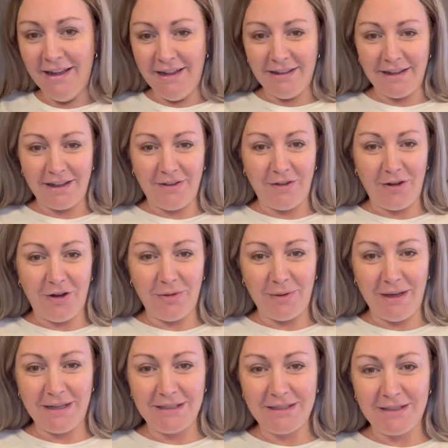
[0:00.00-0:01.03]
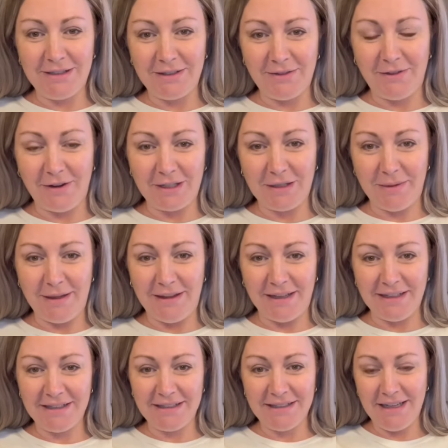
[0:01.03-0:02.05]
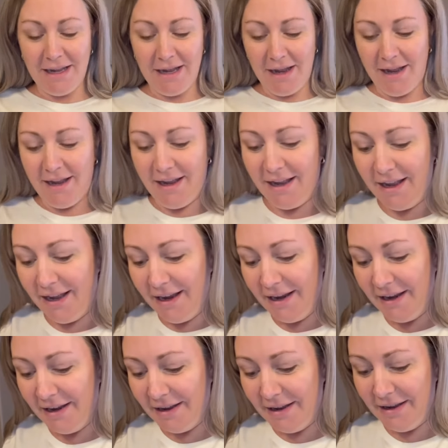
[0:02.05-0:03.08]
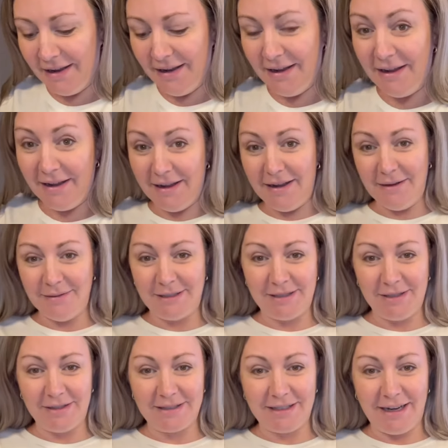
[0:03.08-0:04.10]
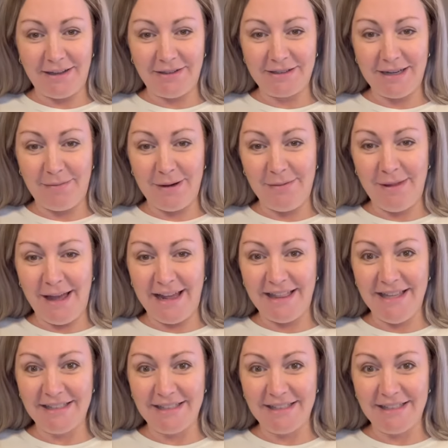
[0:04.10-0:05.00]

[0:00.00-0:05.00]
like of all weeks for it to be this, I am seriously, I looked it up and I'm like, this